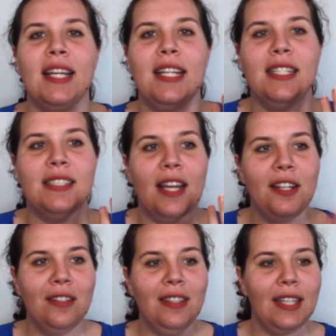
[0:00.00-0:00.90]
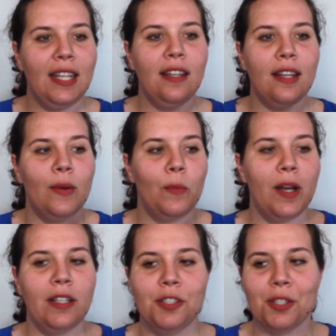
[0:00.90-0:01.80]
because I don't think
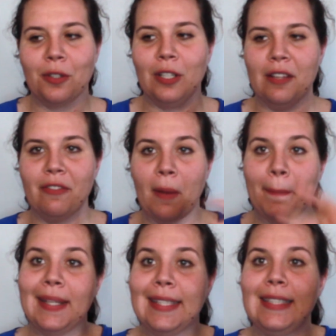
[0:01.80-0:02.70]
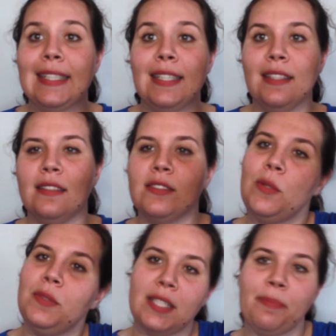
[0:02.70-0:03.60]
one should live completely in its
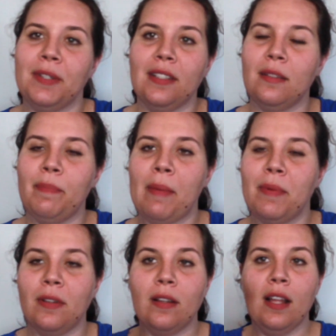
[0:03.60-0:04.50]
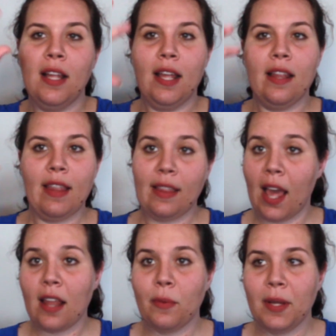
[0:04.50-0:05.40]
own separate little bubble than
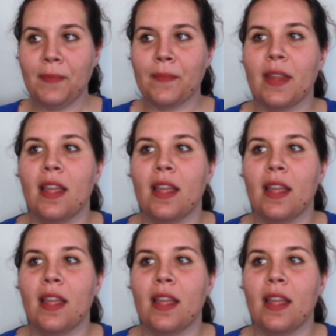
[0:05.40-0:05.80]
the other one.